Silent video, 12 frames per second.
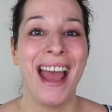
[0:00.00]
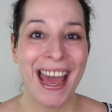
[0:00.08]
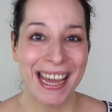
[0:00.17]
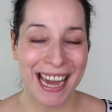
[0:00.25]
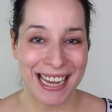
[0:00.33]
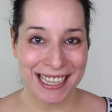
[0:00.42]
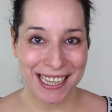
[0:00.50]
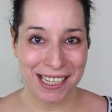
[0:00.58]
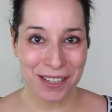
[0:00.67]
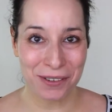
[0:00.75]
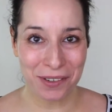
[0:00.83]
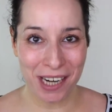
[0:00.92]
Hi guys,
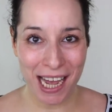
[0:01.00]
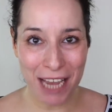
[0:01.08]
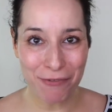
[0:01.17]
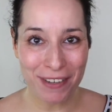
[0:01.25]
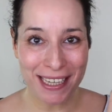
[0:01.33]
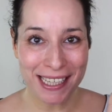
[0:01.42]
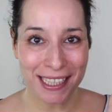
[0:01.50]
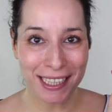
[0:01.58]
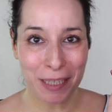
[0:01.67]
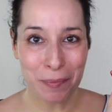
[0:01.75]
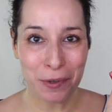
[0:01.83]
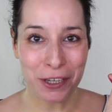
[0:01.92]
it's Nora. I
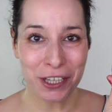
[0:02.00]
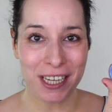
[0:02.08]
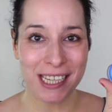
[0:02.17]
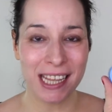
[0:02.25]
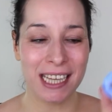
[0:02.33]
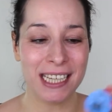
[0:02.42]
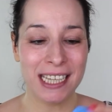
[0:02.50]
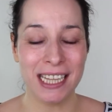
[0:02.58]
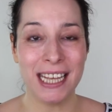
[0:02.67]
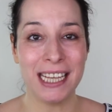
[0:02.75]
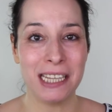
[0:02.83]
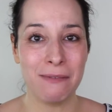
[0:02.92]
recently purchased this
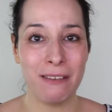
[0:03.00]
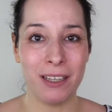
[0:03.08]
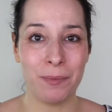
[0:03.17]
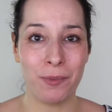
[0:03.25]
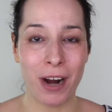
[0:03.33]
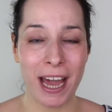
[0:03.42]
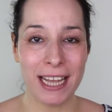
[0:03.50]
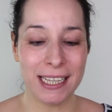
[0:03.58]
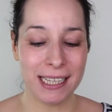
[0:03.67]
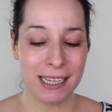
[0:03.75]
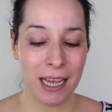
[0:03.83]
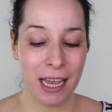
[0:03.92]
NYX Vivid
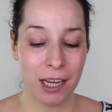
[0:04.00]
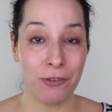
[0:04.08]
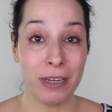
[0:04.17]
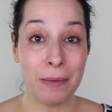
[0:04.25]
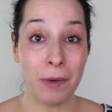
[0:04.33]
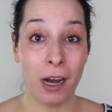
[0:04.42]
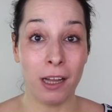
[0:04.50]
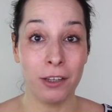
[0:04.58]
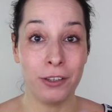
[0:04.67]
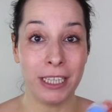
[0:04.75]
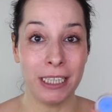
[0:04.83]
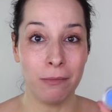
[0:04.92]
Bright cream
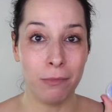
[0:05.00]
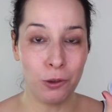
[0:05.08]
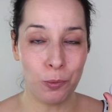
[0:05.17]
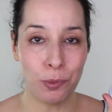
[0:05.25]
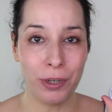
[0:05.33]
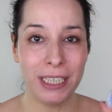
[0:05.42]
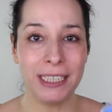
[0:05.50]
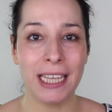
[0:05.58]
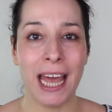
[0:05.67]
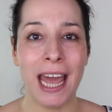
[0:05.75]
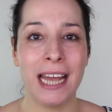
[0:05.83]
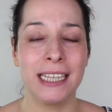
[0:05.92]
color in blueprint
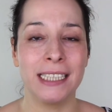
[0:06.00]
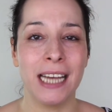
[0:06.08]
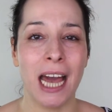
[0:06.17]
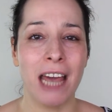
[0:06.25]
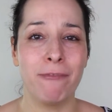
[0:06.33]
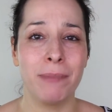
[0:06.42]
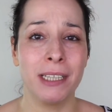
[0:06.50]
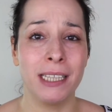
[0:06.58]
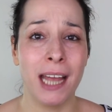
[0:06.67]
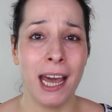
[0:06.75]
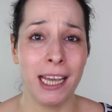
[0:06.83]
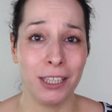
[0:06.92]
and I've been
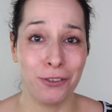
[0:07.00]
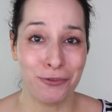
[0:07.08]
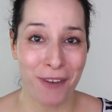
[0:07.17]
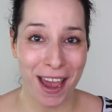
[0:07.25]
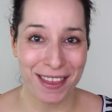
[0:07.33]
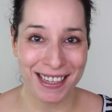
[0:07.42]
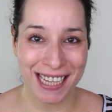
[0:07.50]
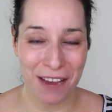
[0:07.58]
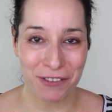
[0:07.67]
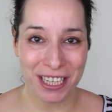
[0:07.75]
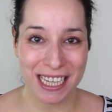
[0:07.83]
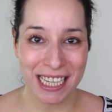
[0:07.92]
dying to try this
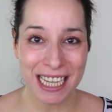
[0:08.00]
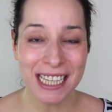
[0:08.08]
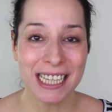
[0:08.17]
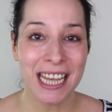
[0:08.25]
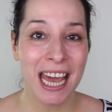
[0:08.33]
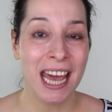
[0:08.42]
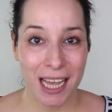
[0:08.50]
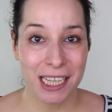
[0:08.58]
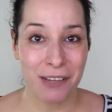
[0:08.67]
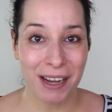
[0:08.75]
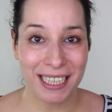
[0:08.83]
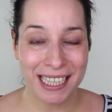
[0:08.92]
ever since.
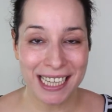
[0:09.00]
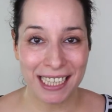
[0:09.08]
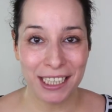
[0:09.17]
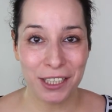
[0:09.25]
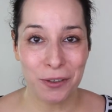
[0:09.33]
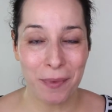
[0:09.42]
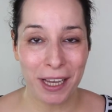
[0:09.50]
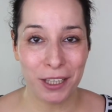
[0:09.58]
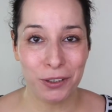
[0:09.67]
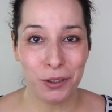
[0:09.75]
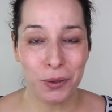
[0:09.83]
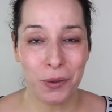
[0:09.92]
So I decided to make
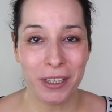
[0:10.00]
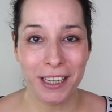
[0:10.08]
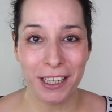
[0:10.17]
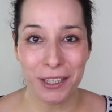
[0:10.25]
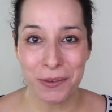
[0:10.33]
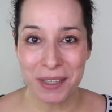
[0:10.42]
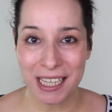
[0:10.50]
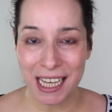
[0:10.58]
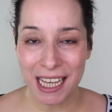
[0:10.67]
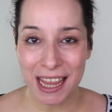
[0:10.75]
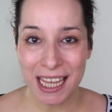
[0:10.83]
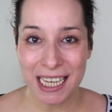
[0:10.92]
a tutorial
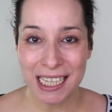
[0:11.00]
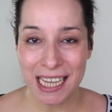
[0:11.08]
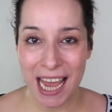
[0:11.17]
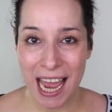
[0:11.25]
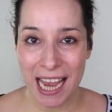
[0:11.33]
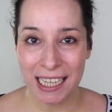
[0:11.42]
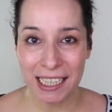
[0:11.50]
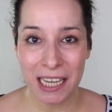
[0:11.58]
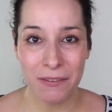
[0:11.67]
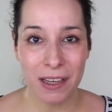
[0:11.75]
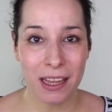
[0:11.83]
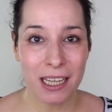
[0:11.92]
using this and
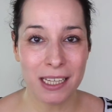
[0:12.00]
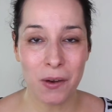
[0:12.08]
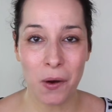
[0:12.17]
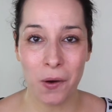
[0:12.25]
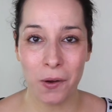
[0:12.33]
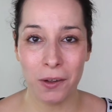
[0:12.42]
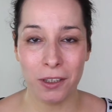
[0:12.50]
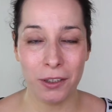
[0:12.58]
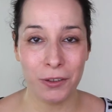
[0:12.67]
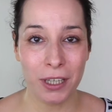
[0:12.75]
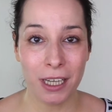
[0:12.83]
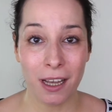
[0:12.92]
giving this whole
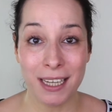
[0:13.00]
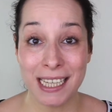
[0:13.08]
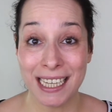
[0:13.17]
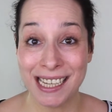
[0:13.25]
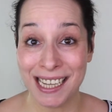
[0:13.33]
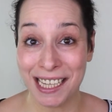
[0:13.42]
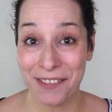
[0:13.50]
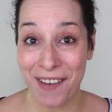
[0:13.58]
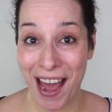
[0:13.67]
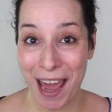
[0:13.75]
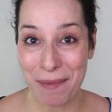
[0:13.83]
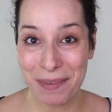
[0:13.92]
look a 60s
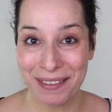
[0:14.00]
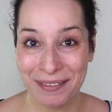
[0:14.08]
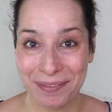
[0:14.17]
vibe.